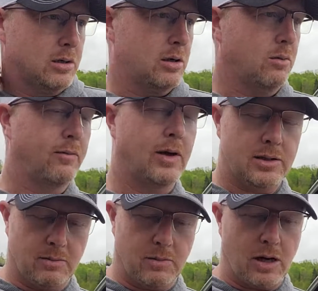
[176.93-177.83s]
So we've got
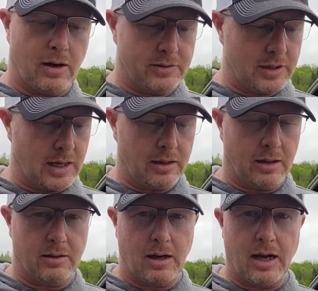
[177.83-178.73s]
some offset,
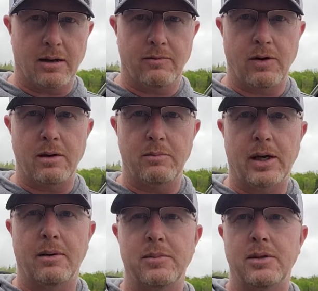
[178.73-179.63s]
had a friend pick
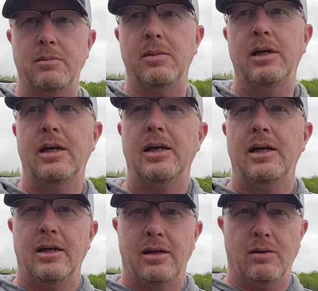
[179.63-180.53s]
up some
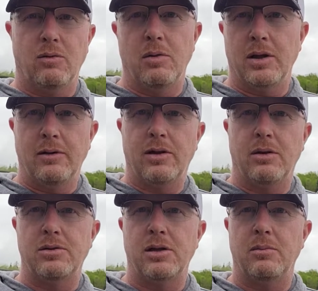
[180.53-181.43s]
uh, where we live close to the